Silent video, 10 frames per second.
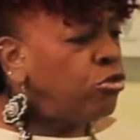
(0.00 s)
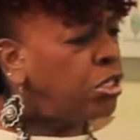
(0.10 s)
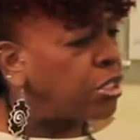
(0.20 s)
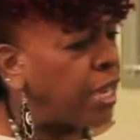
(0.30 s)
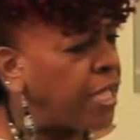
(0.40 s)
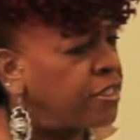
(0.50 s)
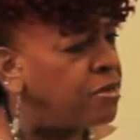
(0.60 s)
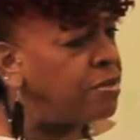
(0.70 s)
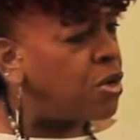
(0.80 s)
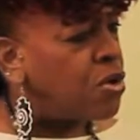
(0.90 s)
You look like
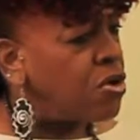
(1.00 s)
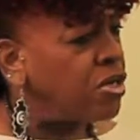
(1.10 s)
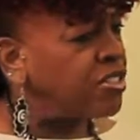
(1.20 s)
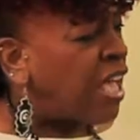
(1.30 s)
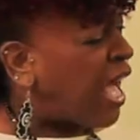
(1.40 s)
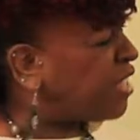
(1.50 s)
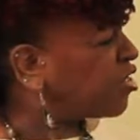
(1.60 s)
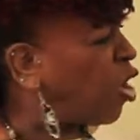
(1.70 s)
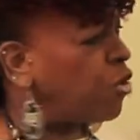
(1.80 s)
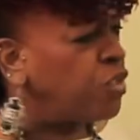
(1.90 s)
the Moors. I
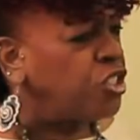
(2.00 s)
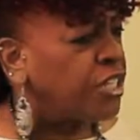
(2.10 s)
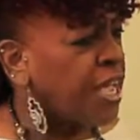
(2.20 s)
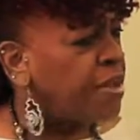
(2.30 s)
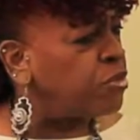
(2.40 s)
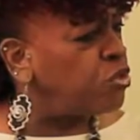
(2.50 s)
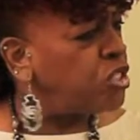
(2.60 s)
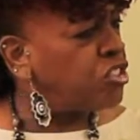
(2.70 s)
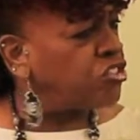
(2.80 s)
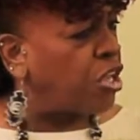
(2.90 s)
saw it when you came through
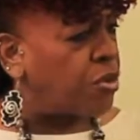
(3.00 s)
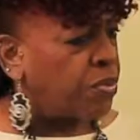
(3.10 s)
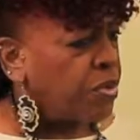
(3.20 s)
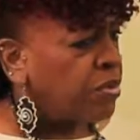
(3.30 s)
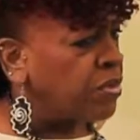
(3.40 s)
this store.